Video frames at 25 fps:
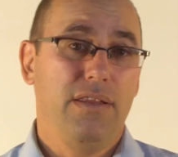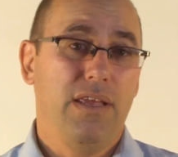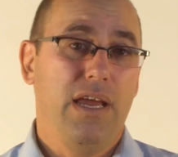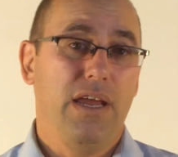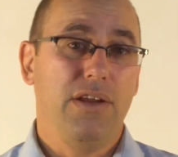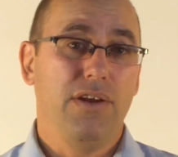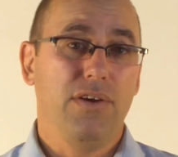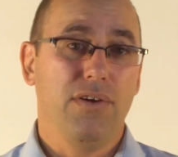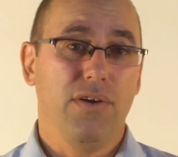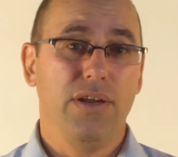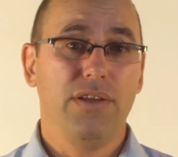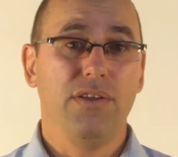
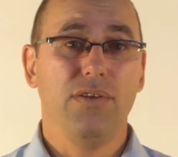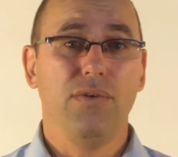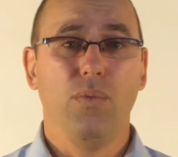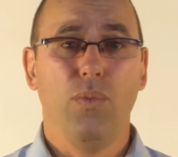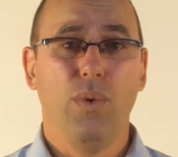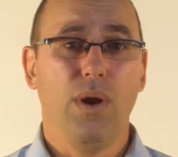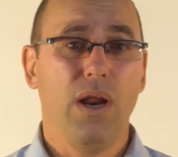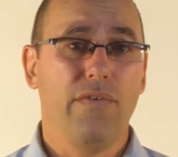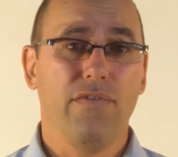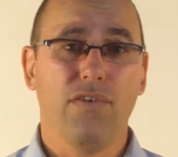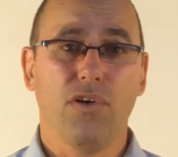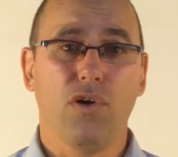that you're in
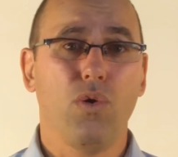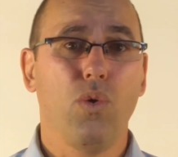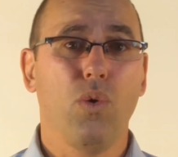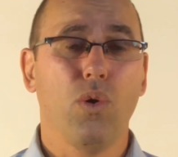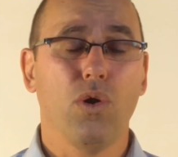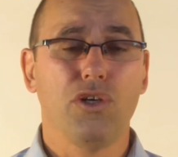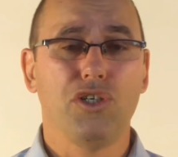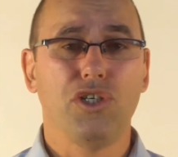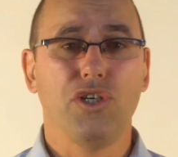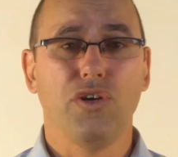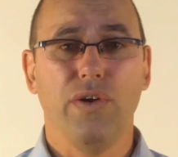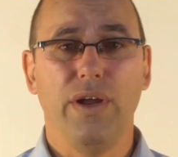whatever
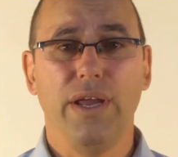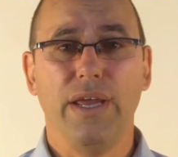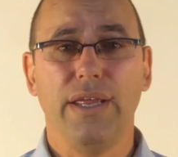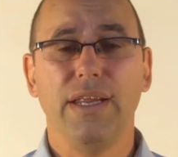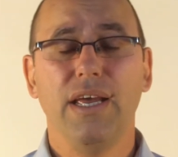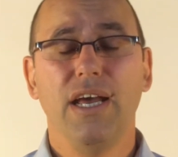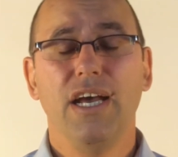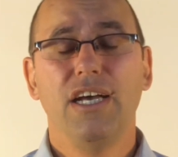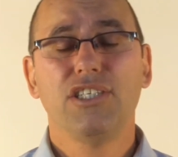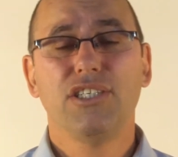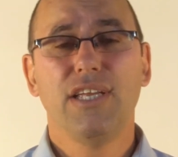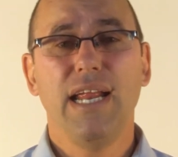course you're
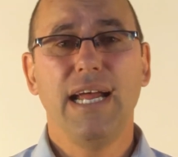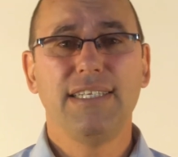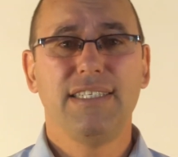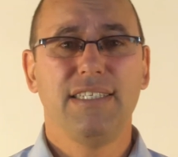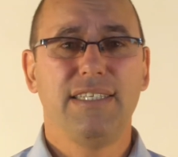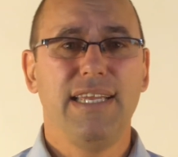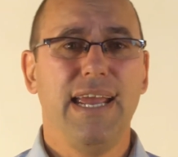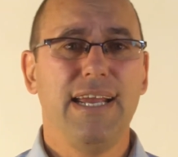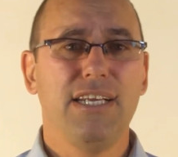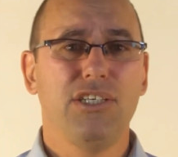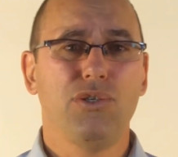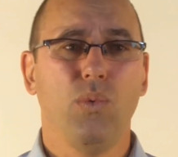in. So that's
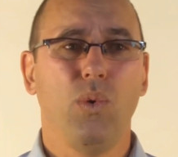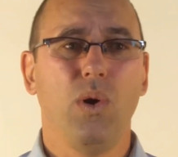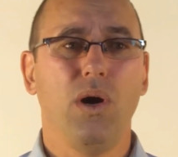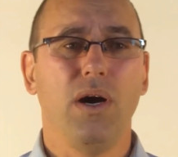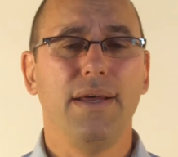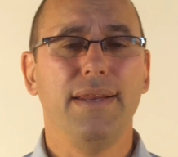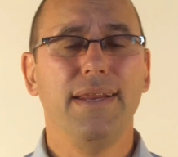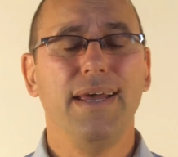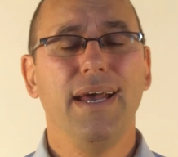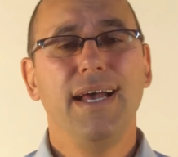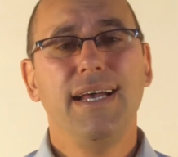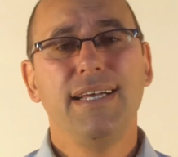stage
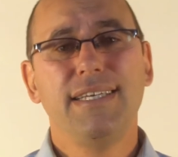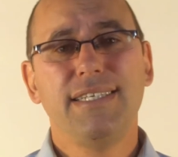one.